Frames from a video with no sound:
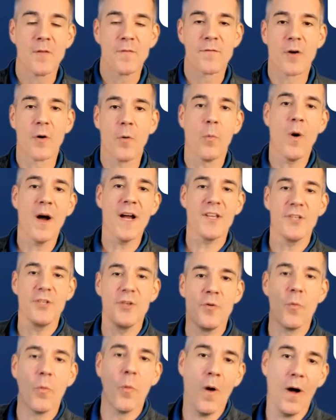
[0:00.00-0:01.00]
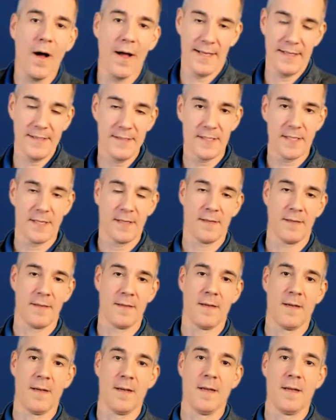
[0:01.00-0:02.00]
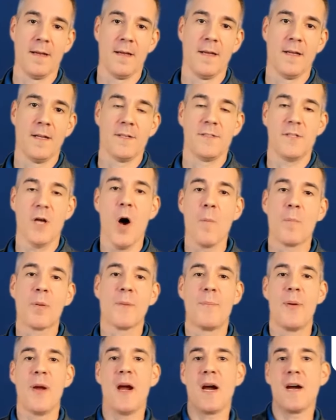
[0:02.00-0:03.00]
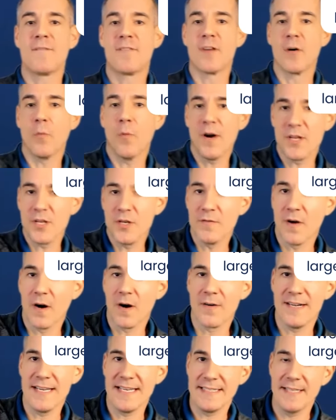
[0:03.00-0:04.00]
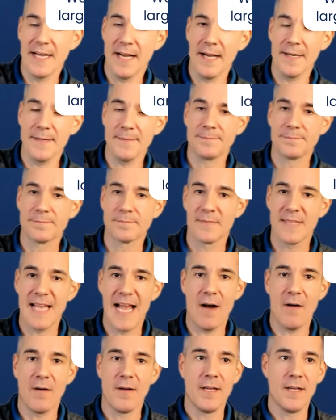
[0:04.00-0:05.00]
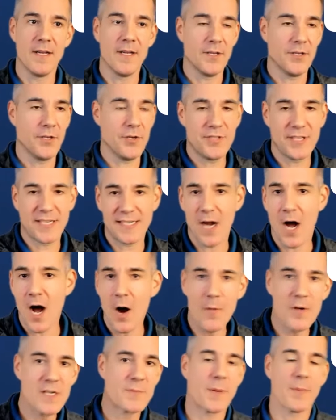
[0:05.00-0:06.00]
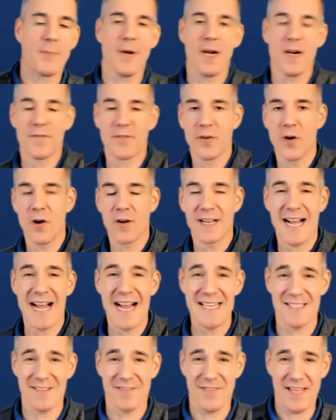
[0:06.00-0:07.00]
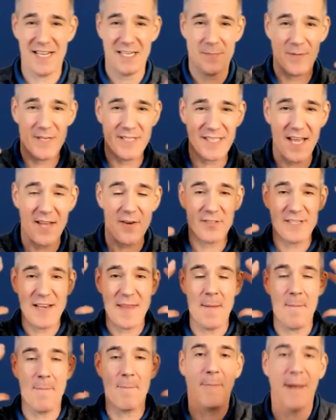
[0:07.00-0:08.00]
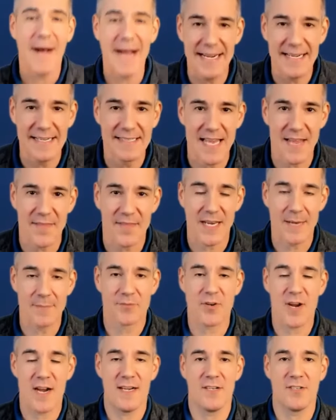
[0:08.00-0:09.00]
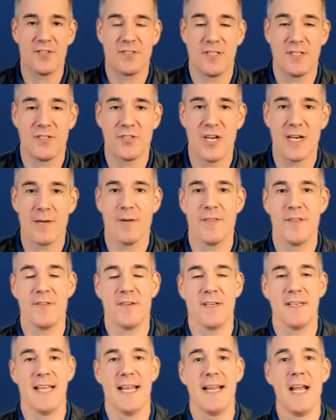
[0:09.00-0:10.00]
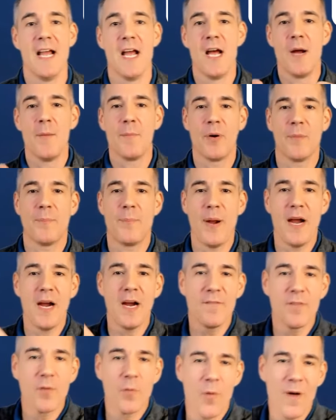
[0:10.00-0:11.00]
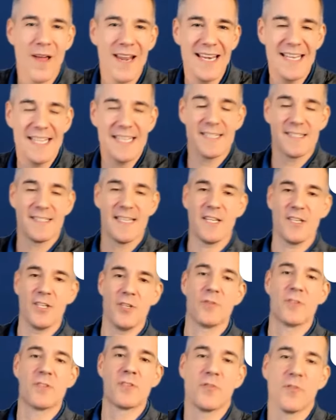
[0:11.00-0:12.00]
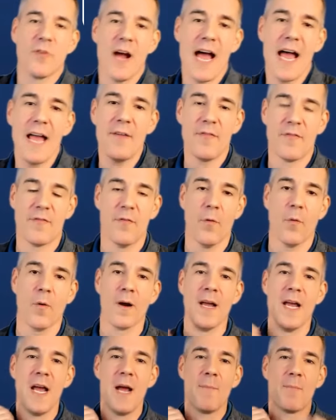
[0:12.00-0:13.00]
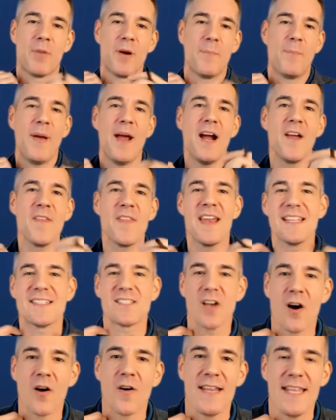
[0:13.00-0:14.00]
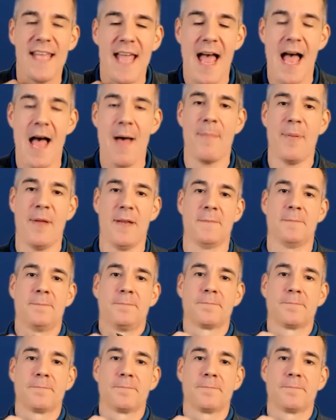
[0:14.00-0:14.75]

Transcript: for what you want. Don't prepare for what you've already done. Now, you should can always prepare for all kinds of things, but just understand the mindset that I'm trying to, to share with you today. Prepare for what it is that you strive for. Prepare that it's already happened.